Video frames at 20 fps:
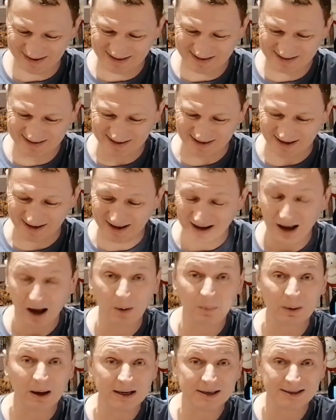it's a
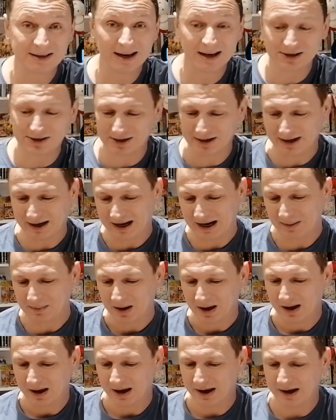PlayStation
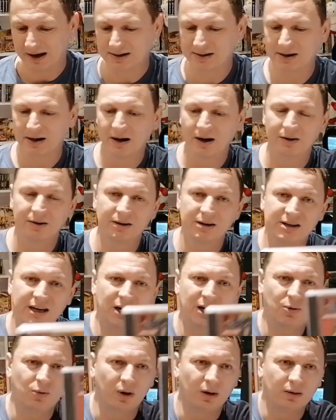game. It's the
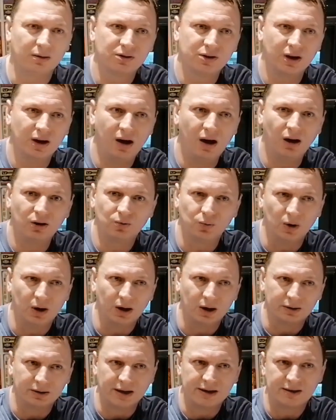sequel to
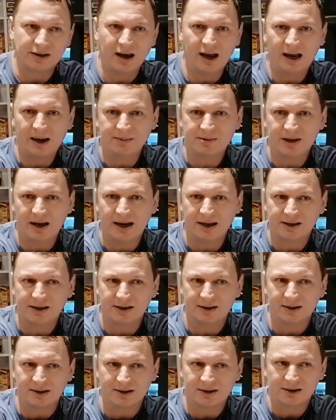Oddworld. It's Abe's
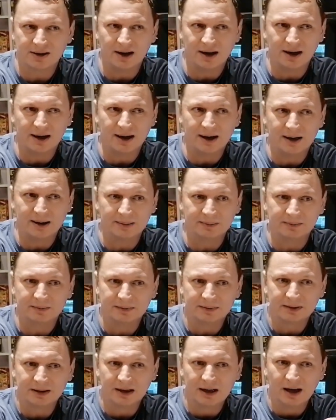Exodus. I've
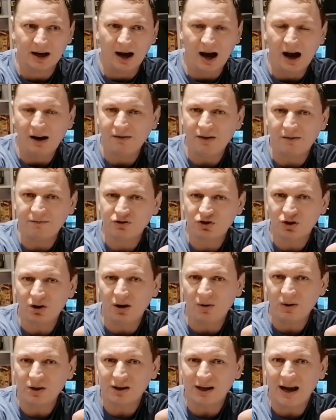just
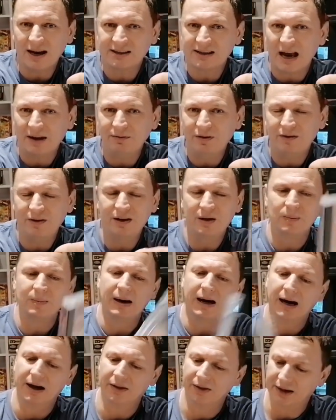always liked everything
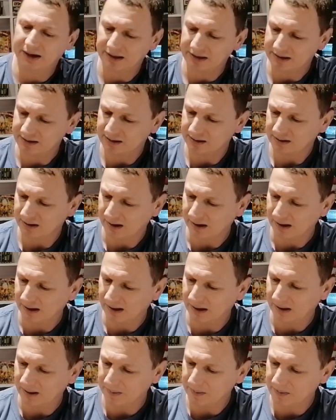about these.
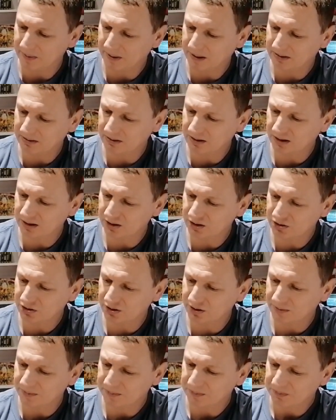
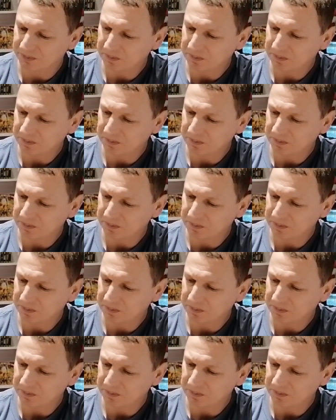There's